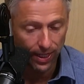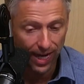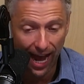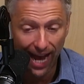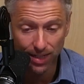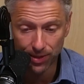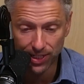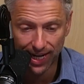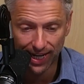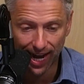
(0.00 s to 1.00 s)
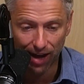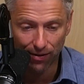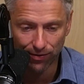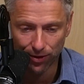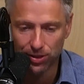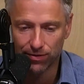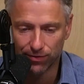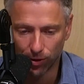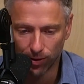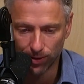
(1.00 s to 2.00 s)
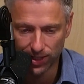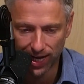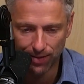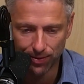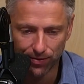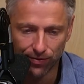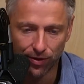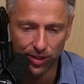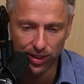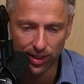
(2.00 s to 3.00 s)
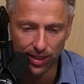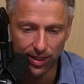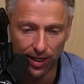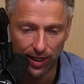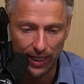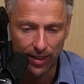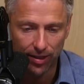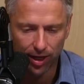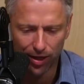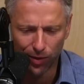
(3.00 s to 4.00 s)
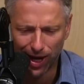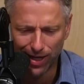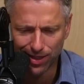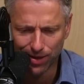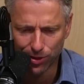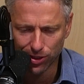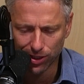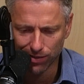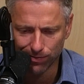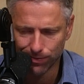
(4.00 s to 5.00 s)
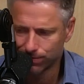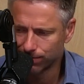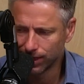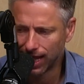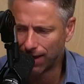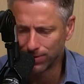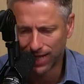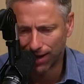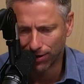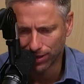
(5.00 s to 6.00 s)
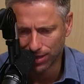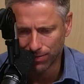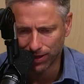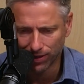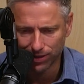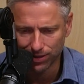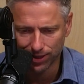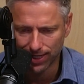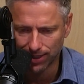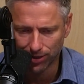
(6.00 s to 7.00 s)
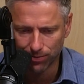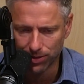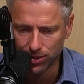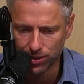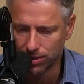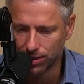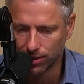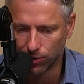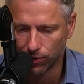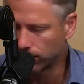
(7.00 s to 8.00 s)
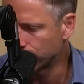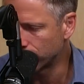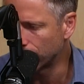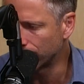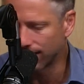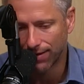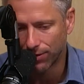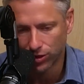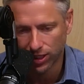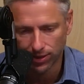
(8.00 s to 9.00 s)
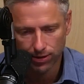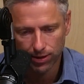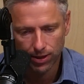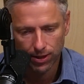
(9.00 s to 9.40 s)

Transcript: And they had to be taken out, first and foremost, had to be the first thing they did. Otherwise, they were just going to lob down on the Americans landing on the beaches and the whole thing would be over. They'd have no chance.